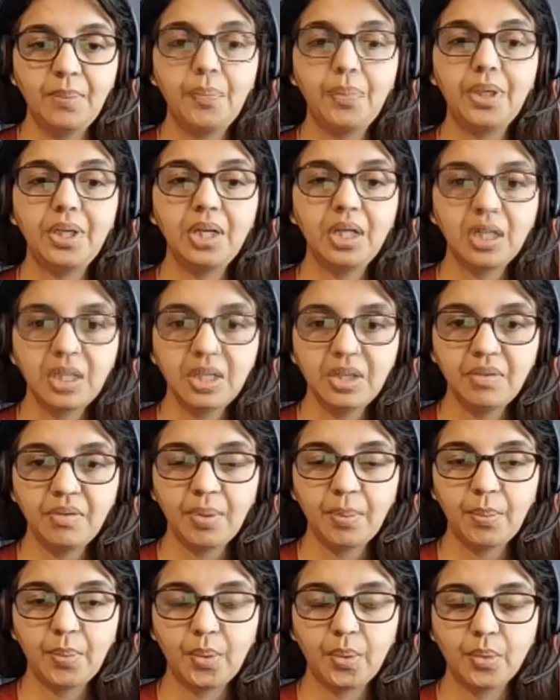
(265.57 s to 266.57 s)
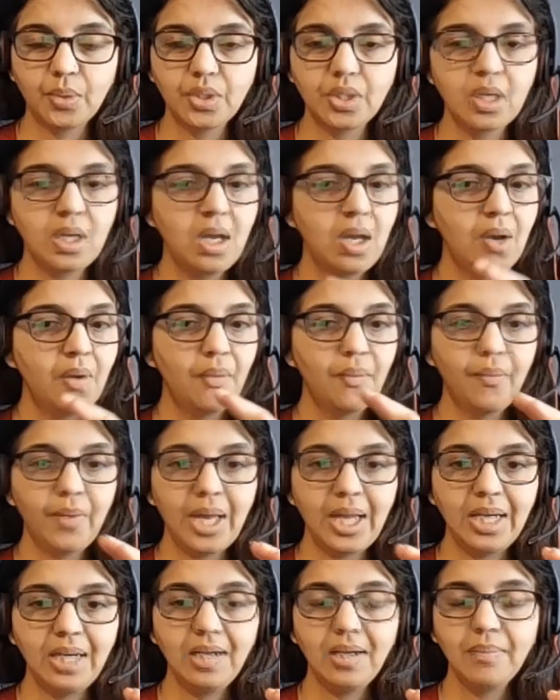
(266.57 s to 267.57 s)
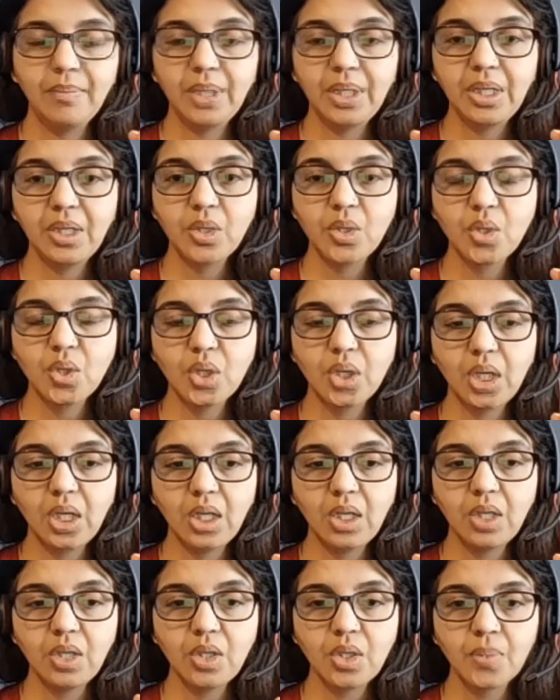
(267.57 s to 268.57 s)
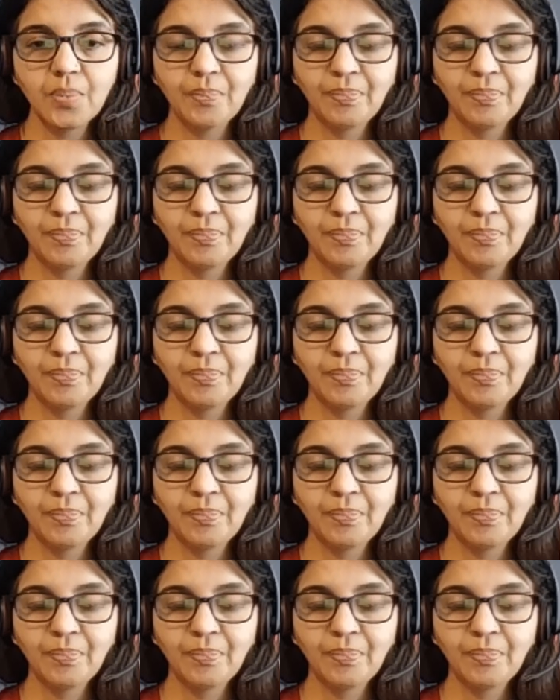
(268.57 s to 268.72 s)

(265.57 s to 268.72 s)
Predictive approach, very limited change,